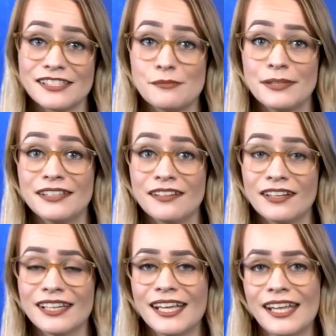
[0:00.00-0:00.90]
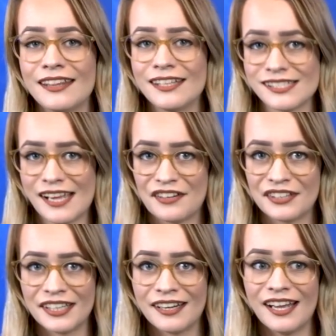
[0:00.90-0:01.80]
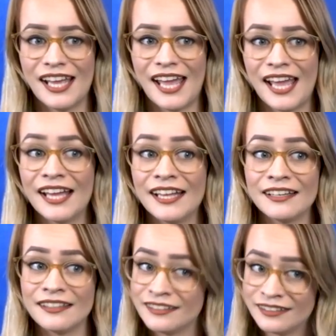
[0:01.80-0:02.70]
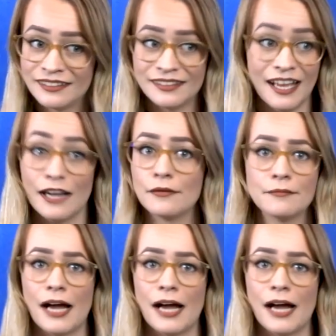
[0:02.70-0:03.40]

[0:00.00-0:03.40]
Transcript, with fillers: to be done in this area and yeah,